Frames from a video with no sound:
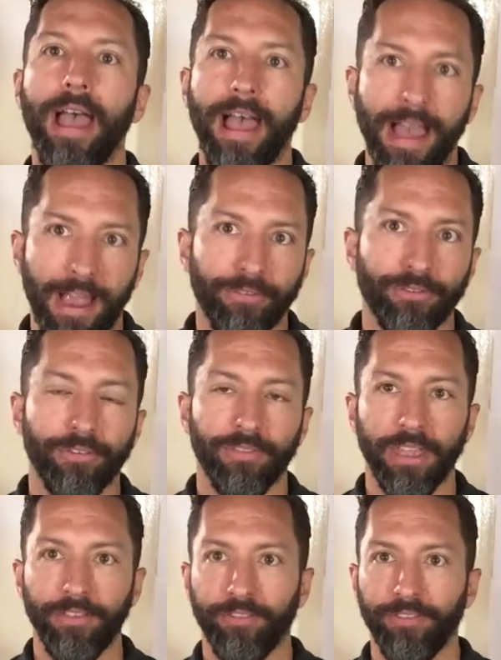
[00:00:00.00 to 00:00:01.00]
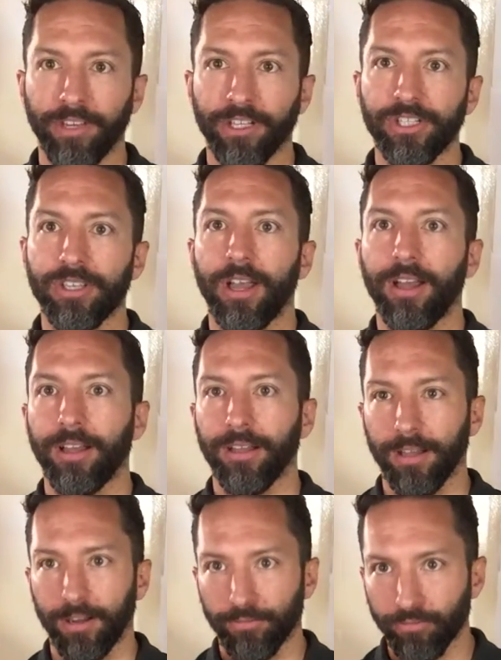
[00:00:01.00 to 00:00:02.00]
after they've finished
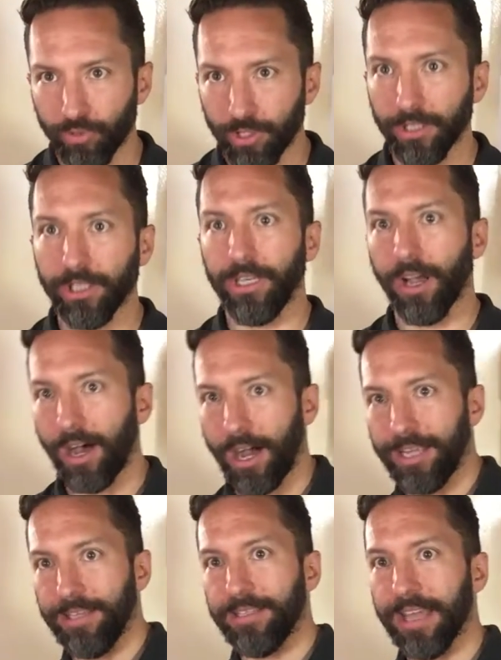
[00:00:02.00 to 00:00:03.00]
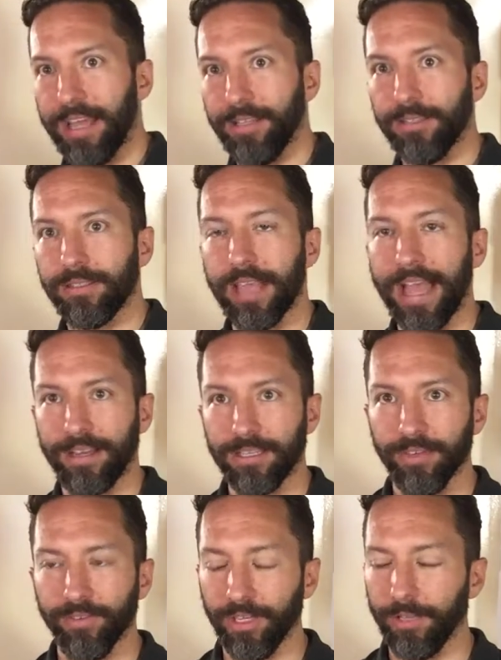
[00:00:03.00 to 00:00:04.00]
a really high intense
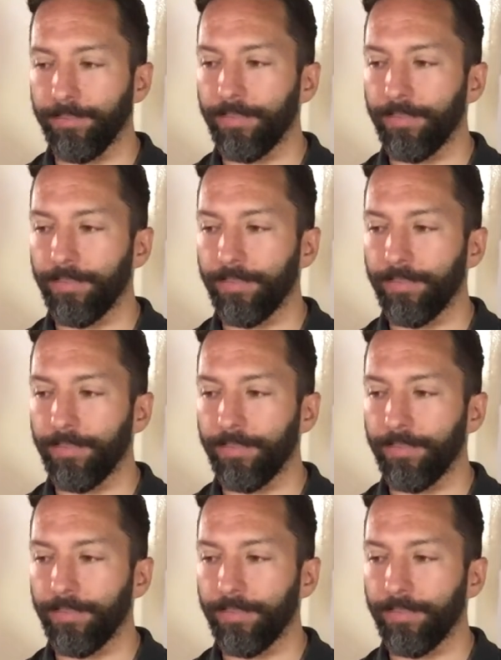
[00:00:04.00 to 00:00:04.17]
activity.